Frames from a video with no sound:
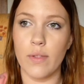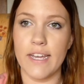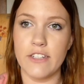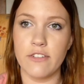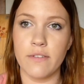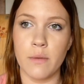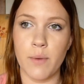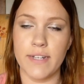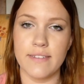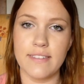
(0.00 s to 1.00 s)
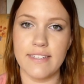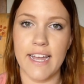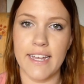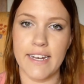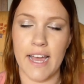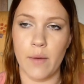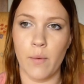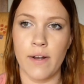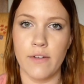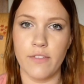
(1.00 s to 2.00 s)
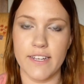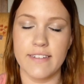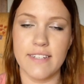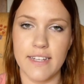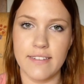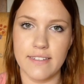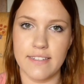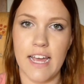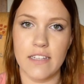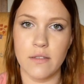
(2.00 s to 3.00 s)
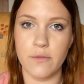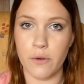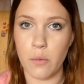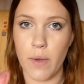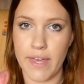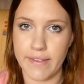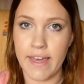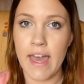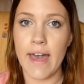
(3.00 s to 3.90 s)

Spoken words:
each of them went and stayed at one of the contestants' houses for a week